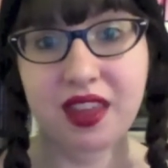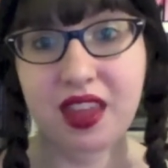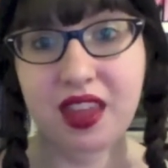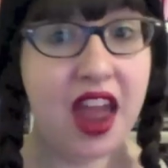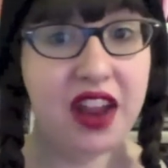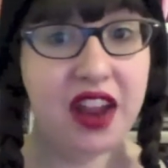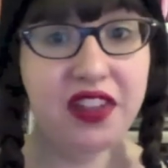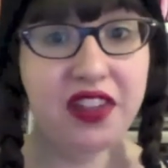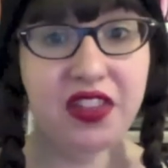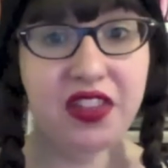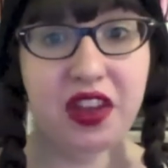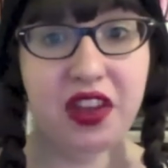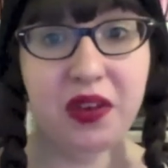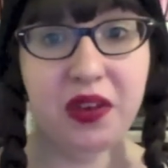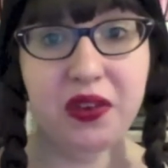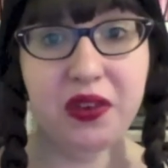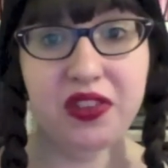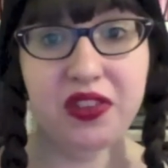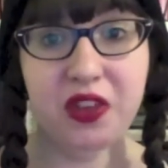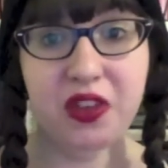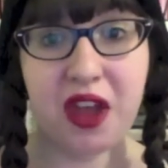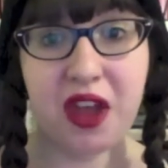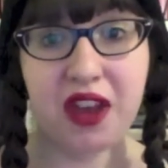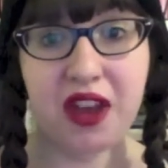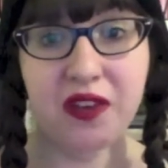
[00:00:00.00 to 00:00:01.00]
And I thought it
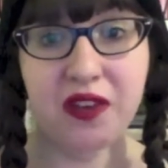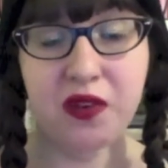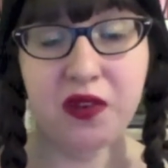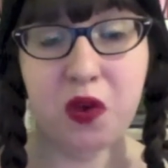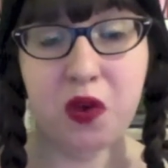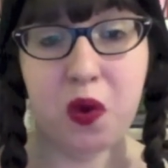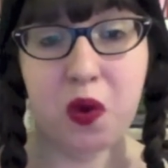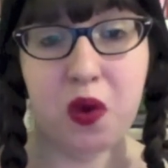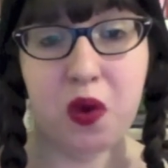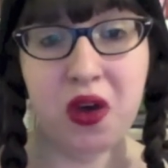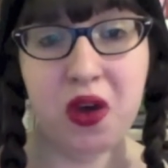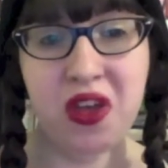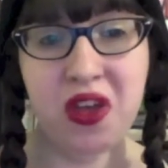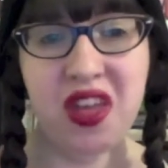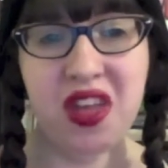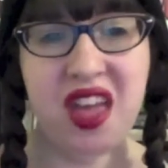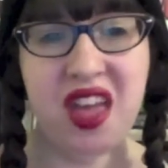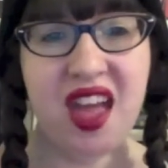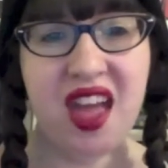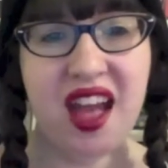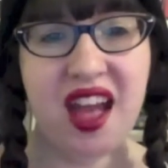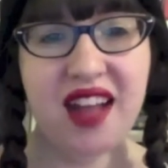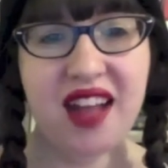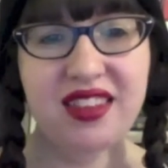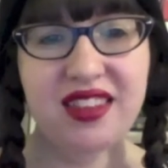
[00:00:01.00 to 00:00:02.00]
was kind of cool.
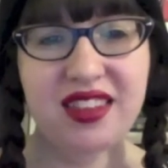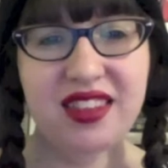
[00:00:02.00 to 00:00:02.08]
I